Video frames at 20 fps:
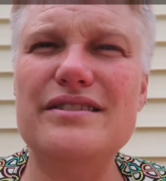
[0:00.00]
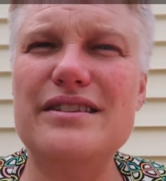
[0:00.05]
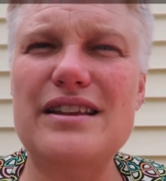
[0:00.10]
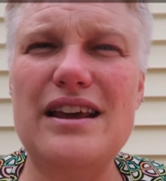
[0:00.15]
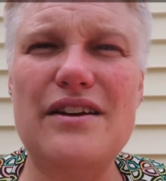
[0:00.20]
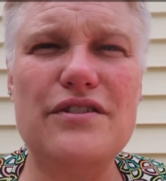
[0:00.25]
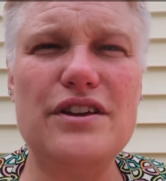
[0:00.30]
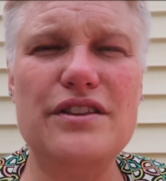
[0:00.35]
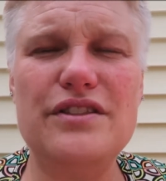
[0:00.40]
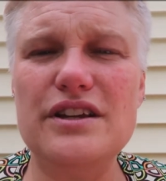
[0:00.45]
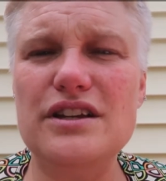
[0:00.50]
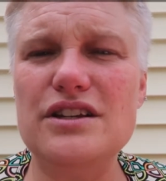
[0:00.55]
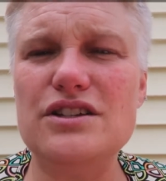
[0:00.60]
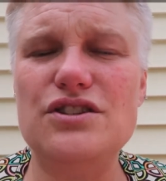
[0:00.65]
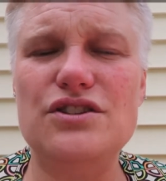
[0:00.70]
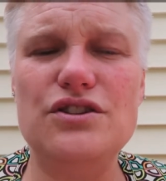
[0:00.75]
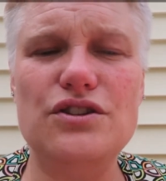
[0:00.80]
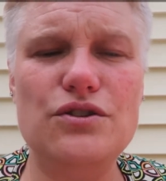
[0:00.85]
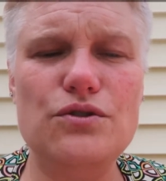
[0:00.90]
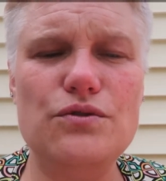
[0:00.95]
Everything
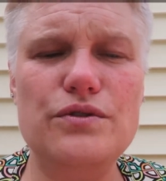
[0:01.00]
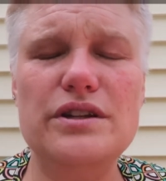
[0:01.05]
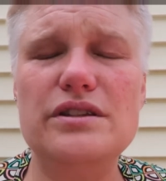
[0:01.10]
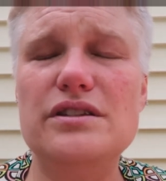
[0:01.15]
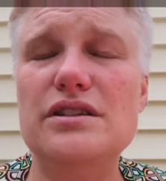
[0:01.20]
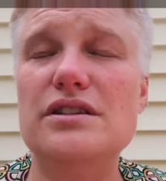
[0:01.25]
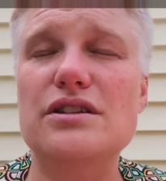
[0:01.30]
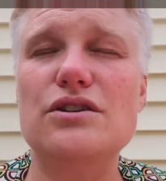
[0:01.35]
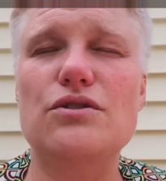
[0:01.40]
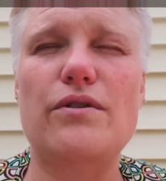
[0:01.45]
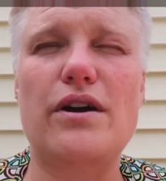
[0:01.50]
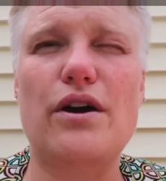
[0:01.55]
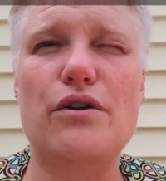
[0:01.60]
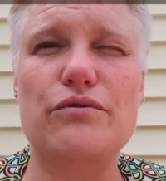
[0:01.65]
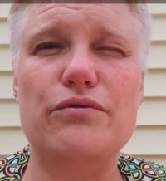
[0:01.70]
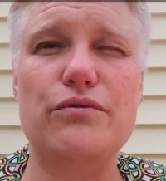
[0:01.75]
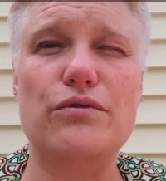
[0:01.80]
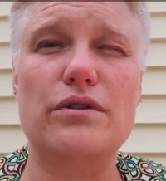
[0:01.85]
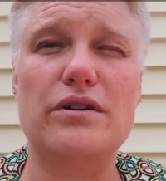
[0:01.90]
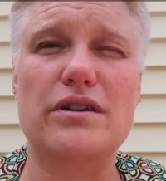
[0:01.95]
is new. This is a
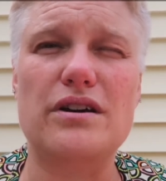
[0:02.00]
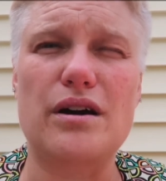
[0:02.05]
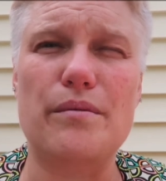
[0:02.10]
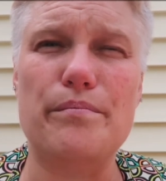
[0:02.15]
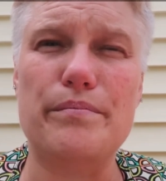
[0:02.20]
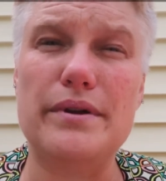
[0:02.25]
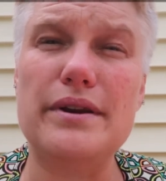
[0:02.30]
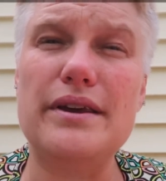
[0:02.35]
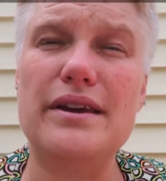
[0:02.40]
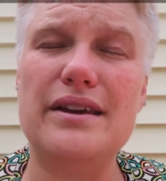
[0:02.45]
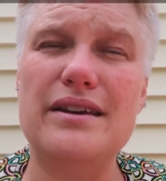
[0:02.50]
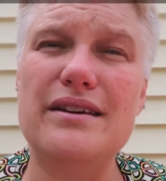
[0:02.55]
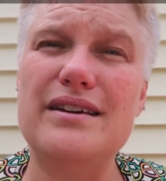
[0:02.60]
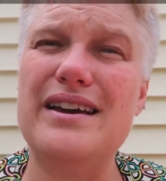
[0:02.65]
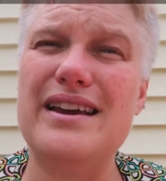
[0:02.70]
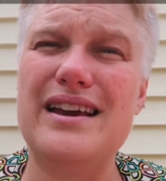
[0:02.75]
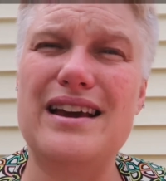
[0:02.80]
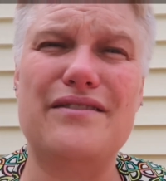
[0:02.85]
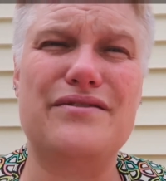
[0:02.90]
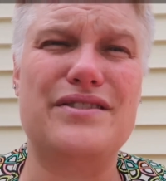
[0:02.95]
ground floor company,
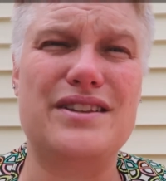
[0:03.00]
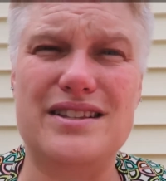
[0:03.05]
I have to